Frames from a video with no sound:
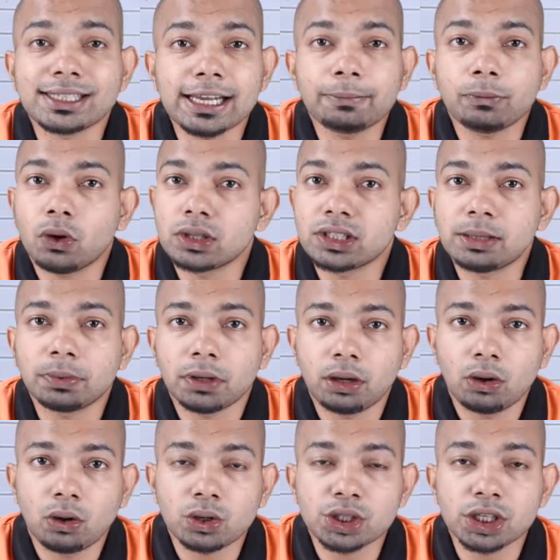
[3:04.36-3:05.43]
same concept
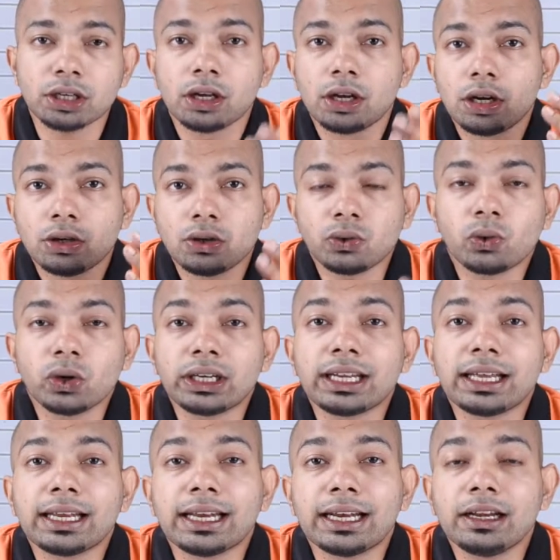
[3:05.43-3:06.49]
and logic to get
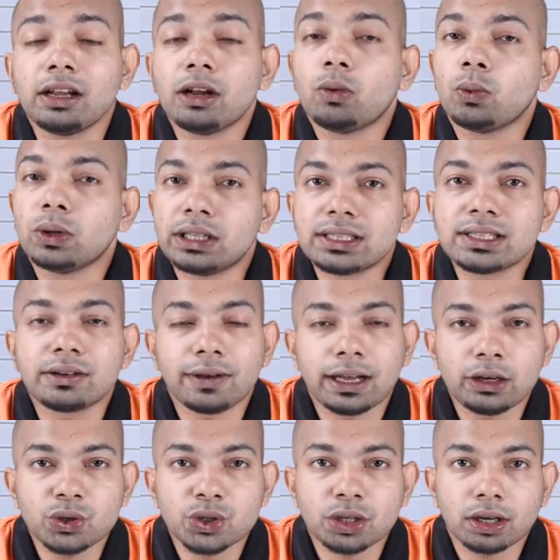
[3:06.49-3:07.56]
ahead with this
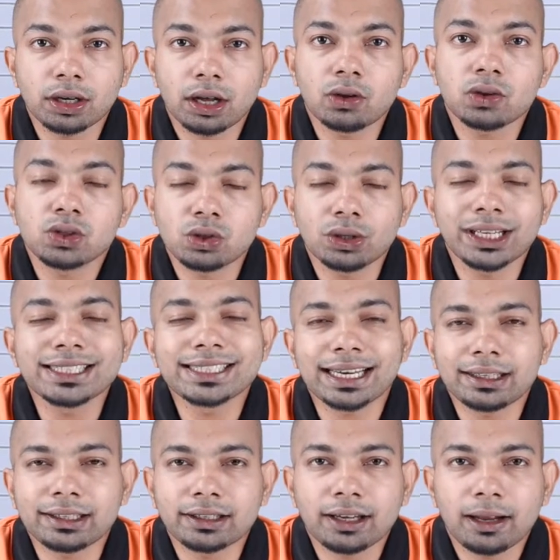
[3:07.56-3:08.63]
revaluation account. So let's
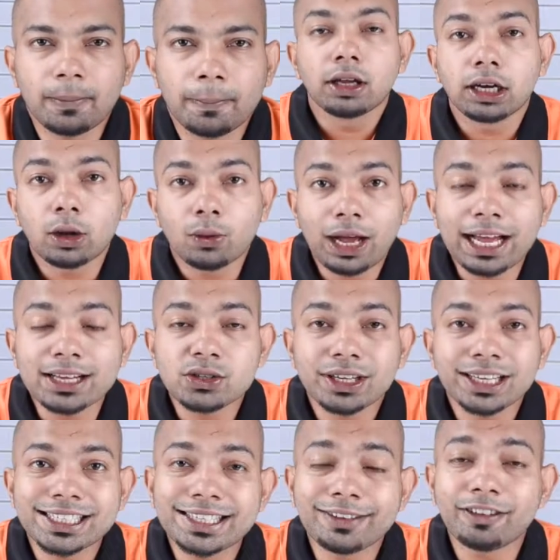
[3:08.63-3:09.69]
get it done. Now, as you
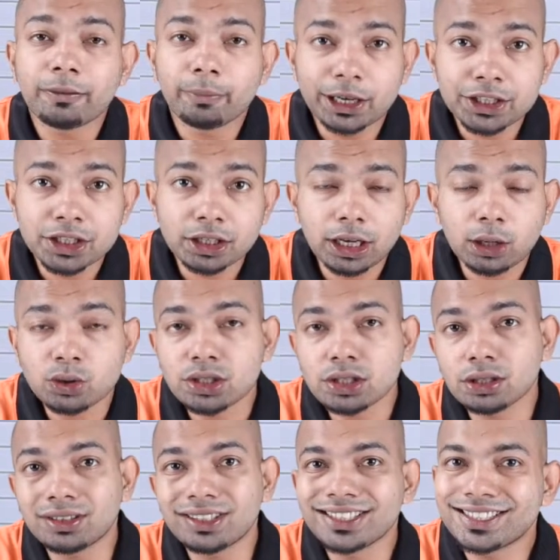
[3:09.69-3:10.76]
can see, we have mentioned down
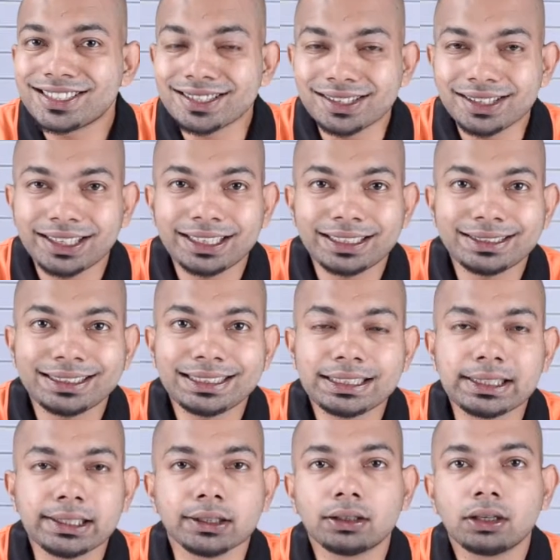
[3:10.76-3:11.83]
certain journal entries
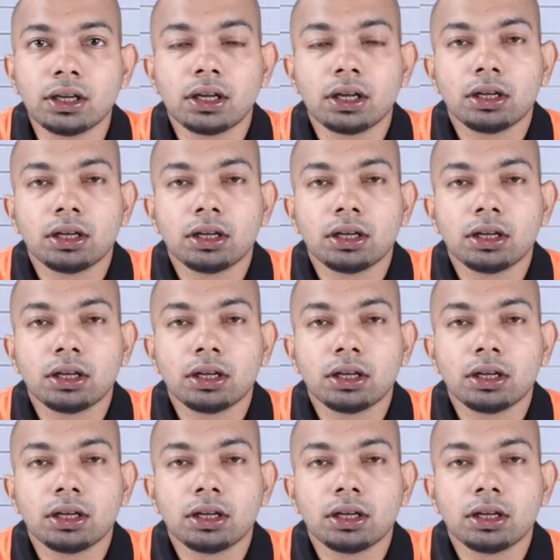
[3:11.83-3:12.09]
here.